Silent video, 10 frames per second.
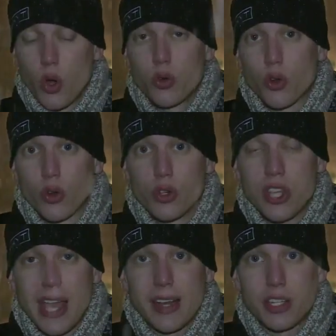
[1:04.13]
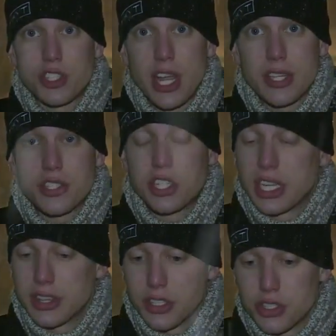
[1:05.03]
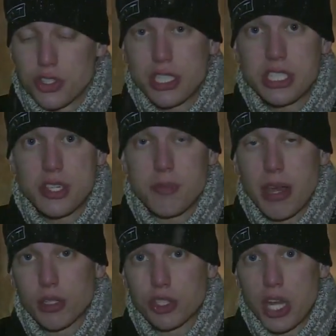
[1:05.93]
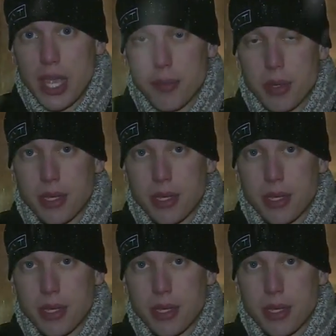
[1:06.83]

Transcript: road crews had a chance to get the streets in better shape.